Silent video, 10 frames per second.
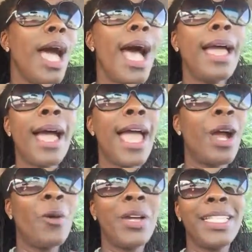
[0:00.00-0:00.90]
I, I
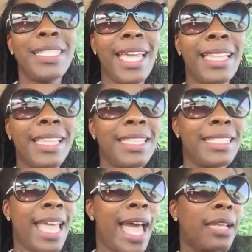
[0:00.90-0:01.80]
always say this
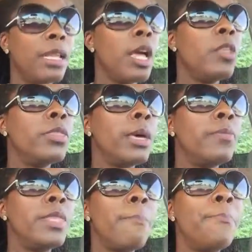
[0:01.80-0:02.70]
that the,
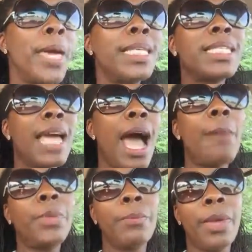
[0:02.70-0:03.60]
the best
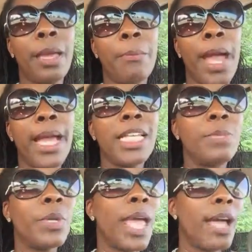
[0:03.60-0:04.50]
compliment my
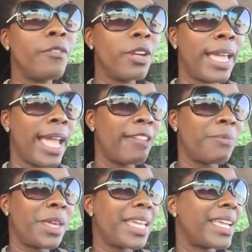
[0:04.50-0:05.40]
husband ever gave
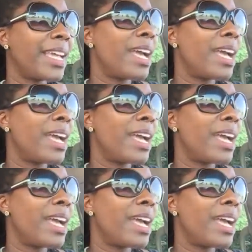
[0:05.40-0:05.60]
me.